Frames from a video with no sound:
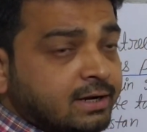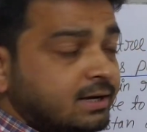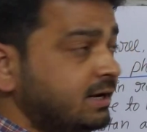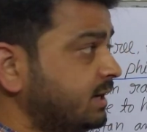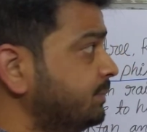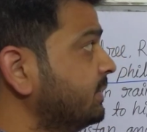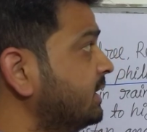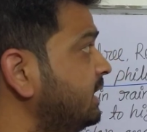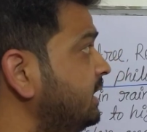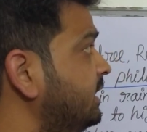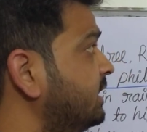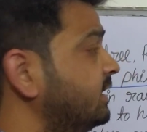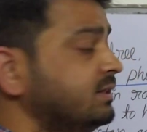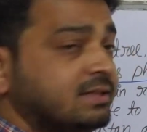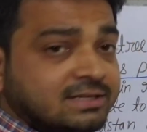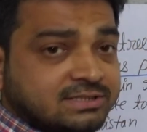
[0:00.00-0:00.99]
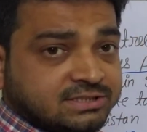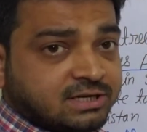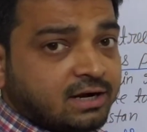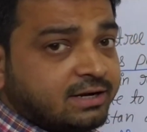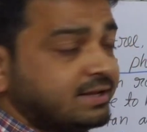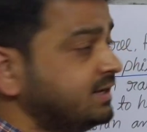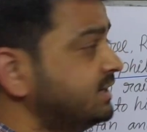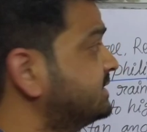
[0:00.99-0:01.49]
Let me clear in the
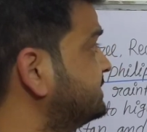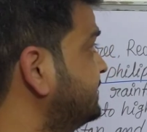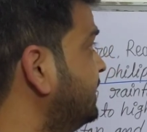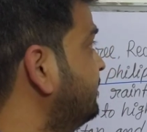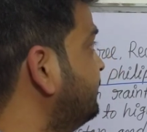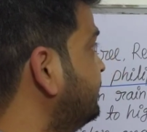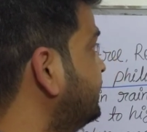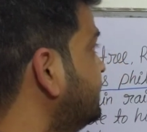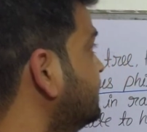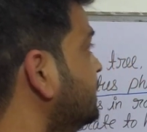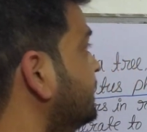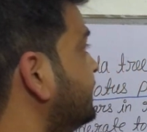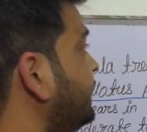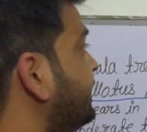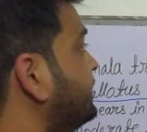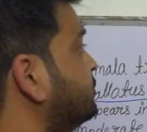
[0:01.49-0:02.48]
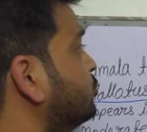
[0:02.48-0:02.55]
starting itself, right?